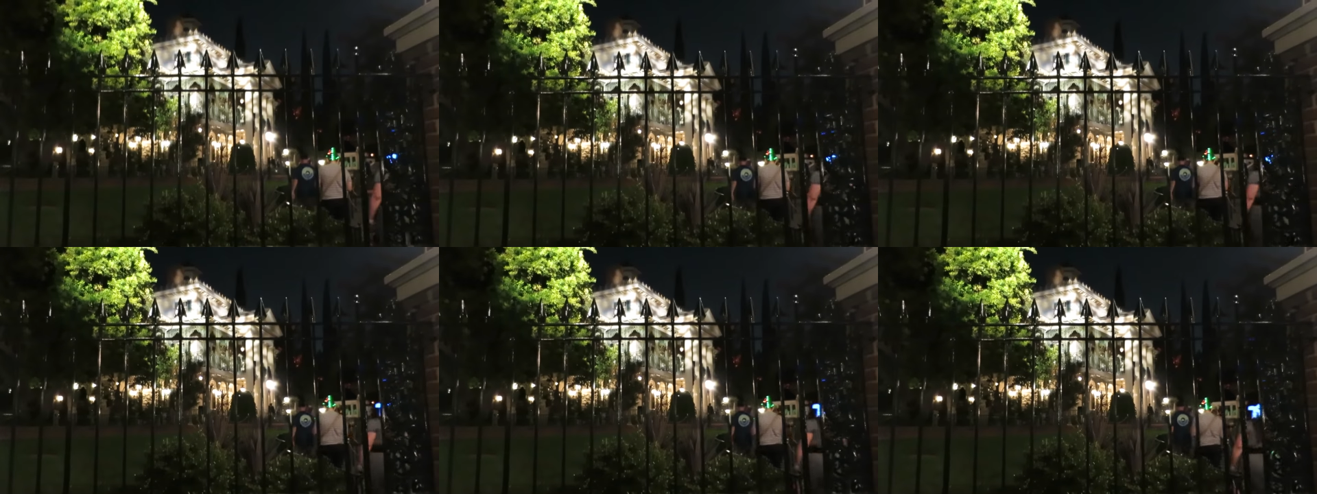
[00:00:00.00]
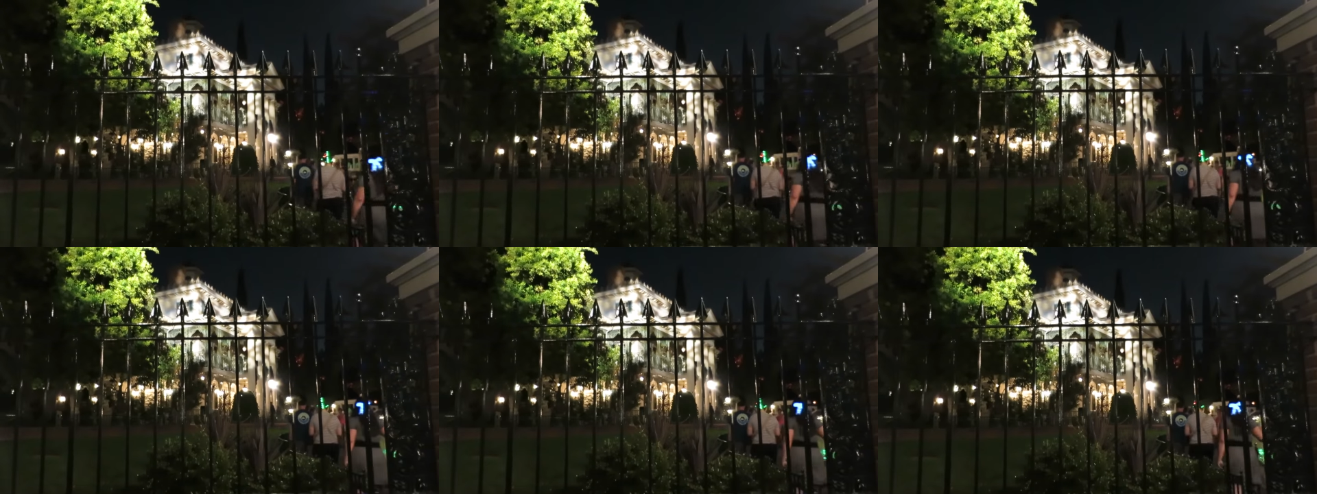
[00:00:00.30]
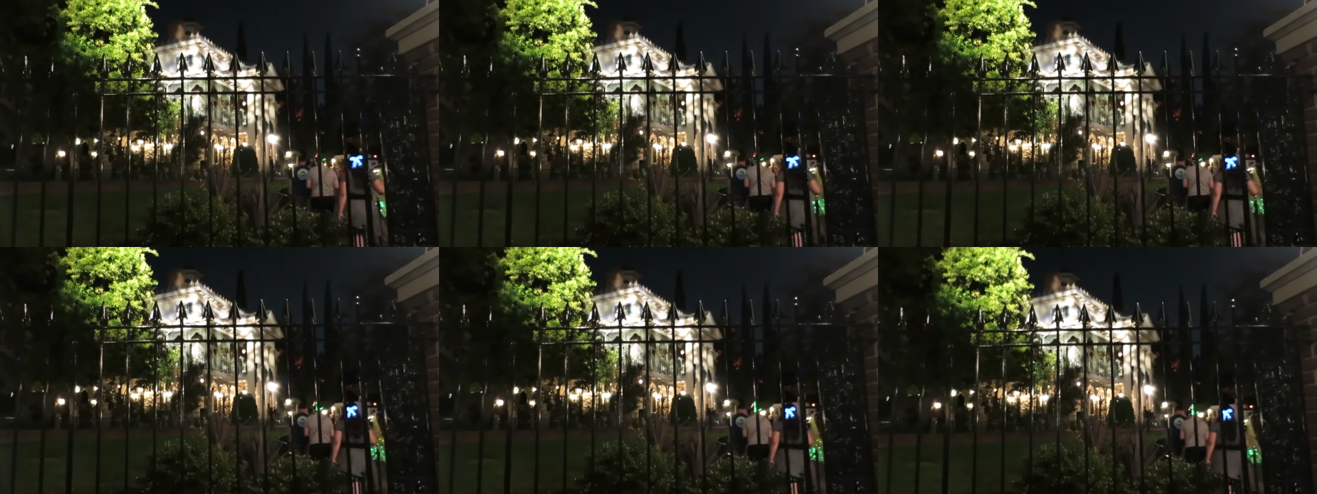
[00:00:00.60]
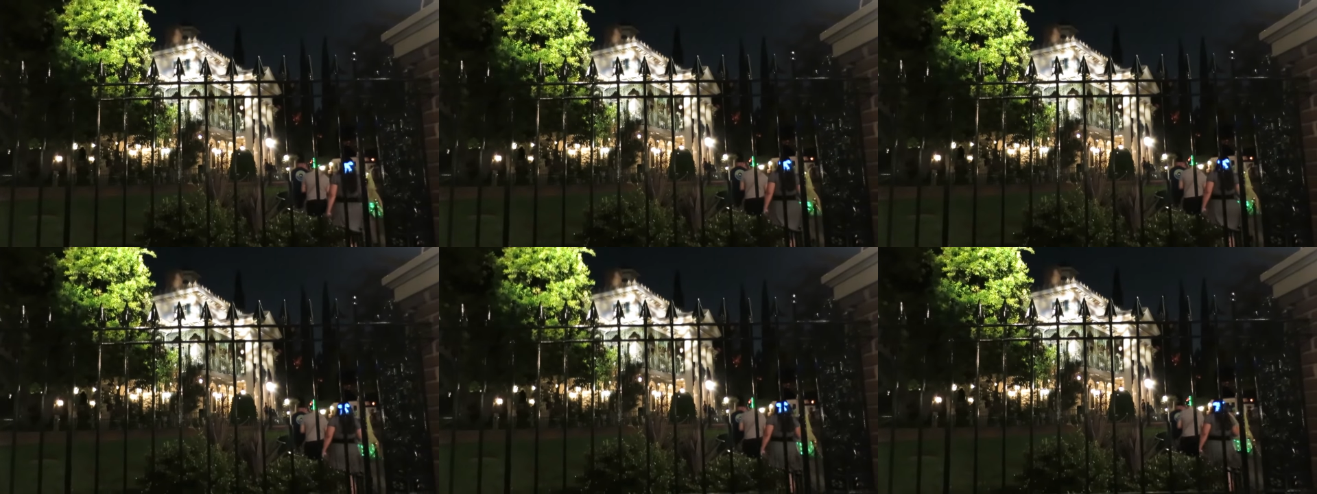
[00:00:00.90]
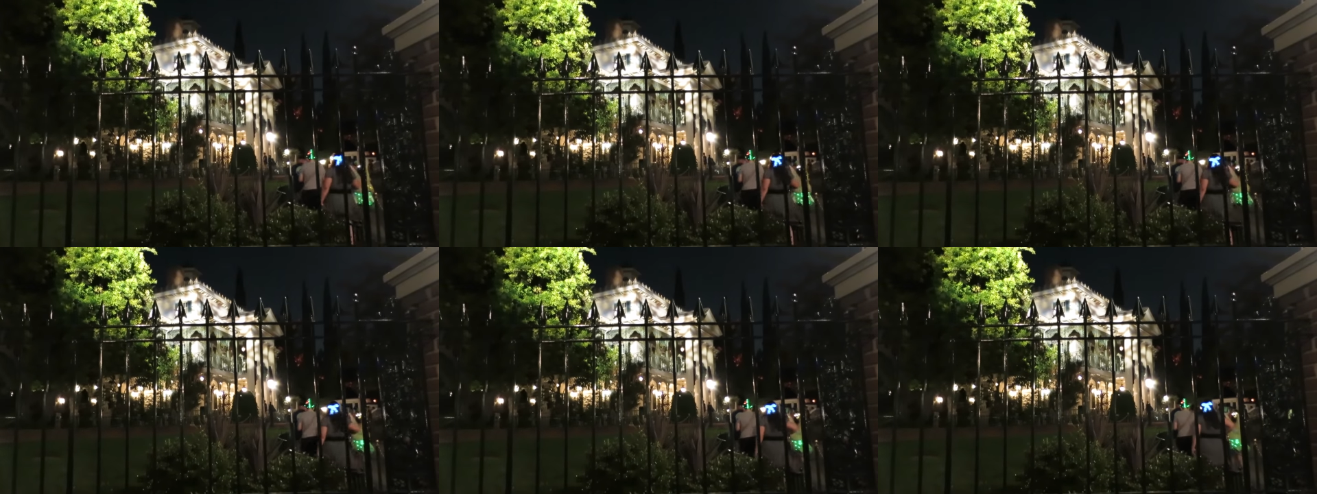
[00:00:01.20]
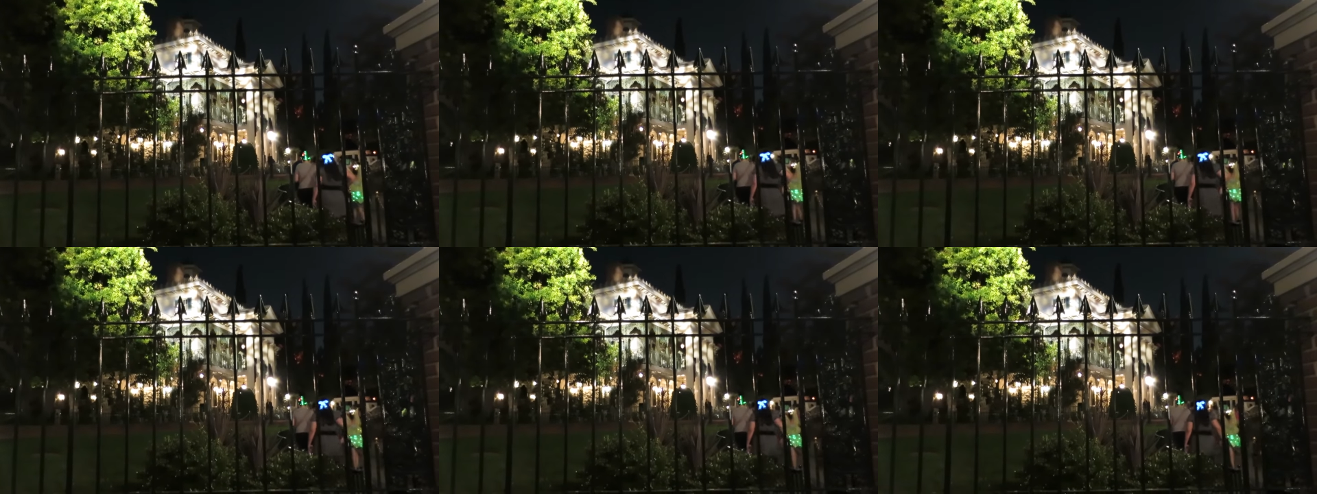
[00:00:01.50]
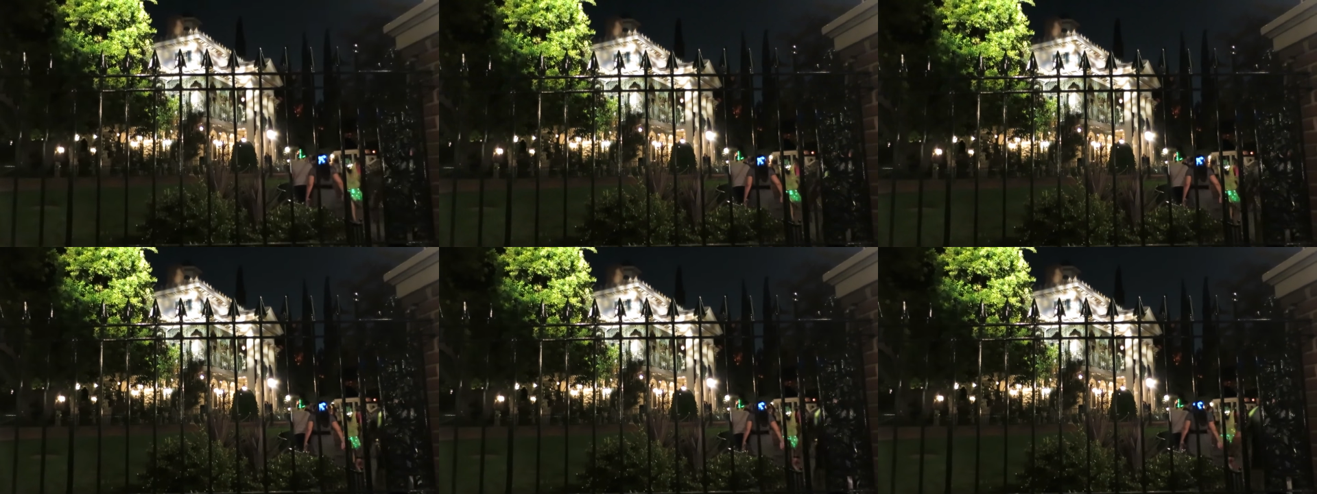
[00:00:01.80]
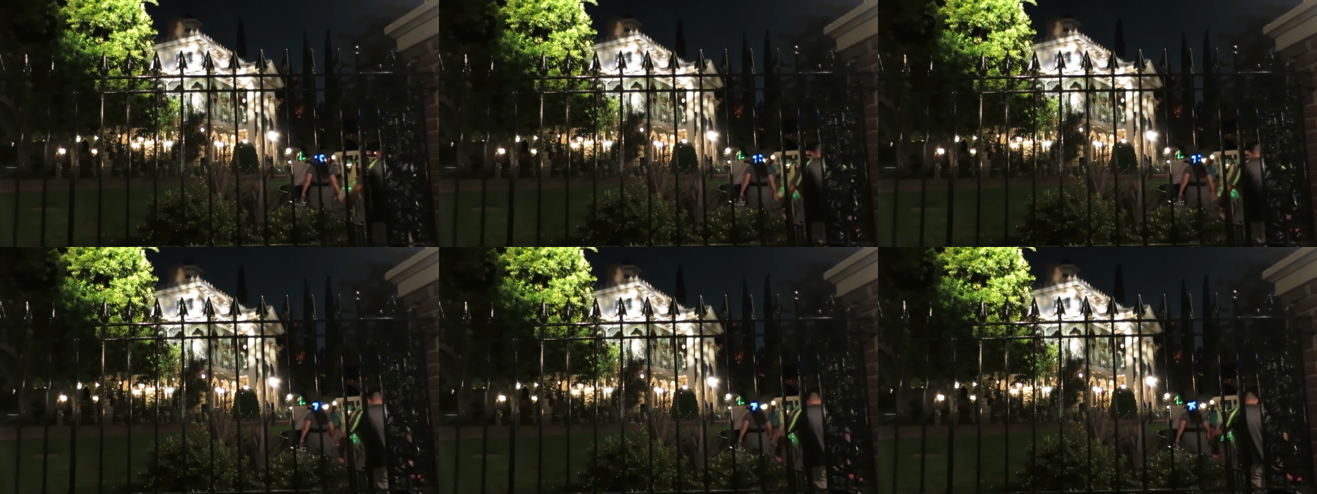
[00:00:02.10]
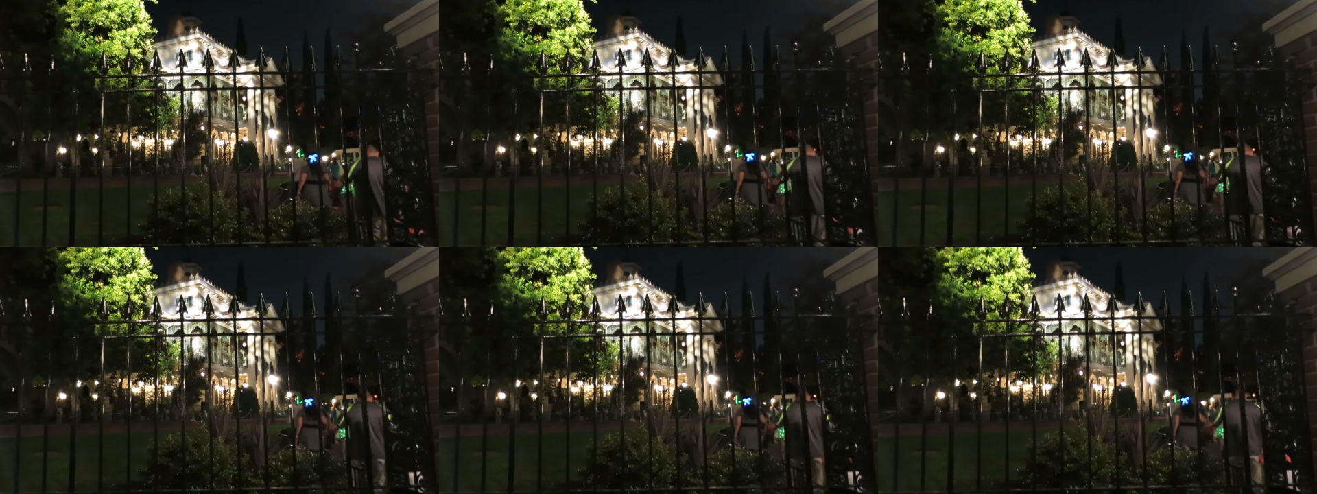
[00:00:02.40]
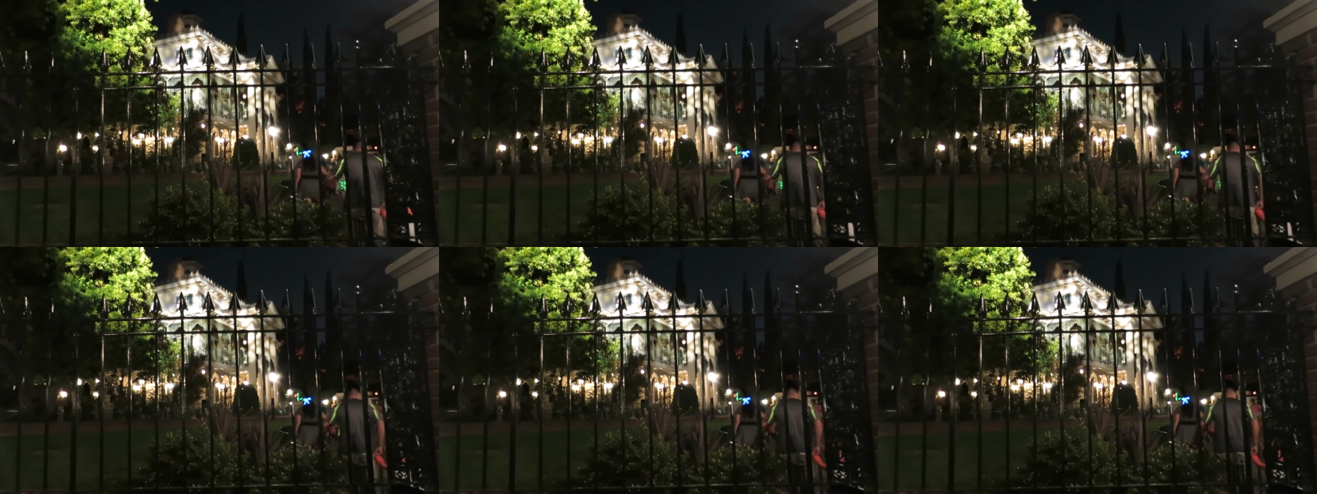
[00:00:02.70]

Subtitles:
Nobody's mouth can be seen.